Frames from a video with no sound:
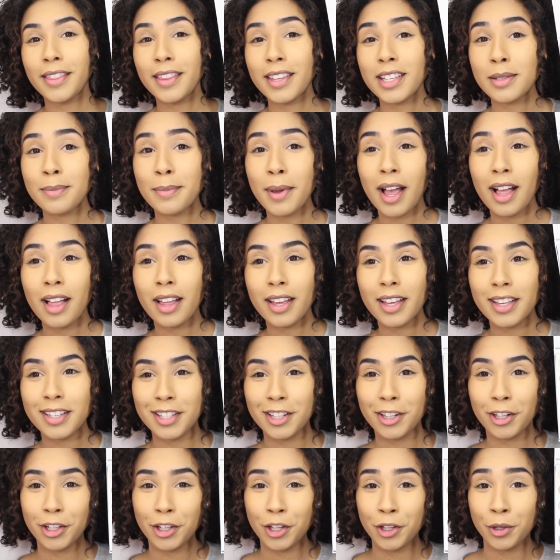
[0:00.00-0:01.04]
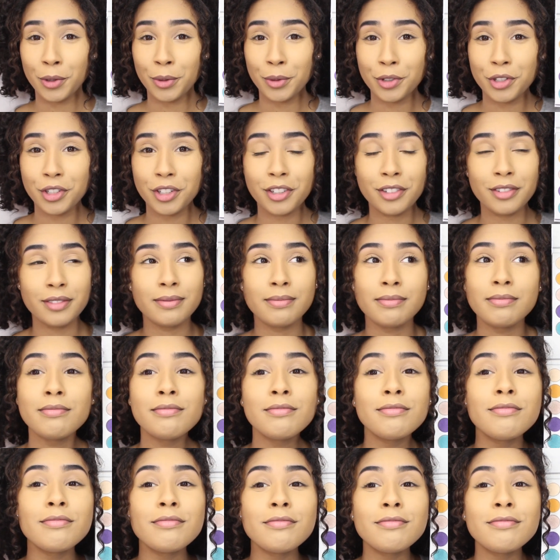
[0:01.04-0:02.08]
This palette is literally huge.
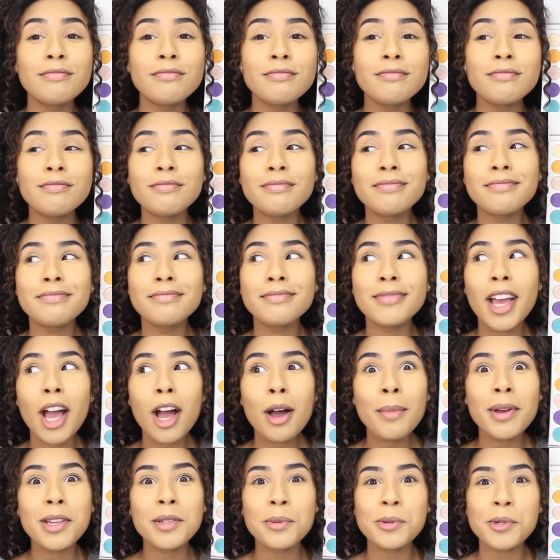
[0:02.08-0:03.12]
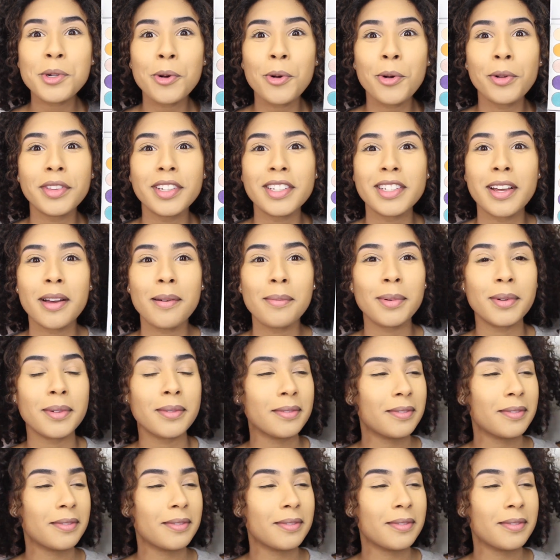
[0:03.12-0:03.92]
How am I supposed to hold this up?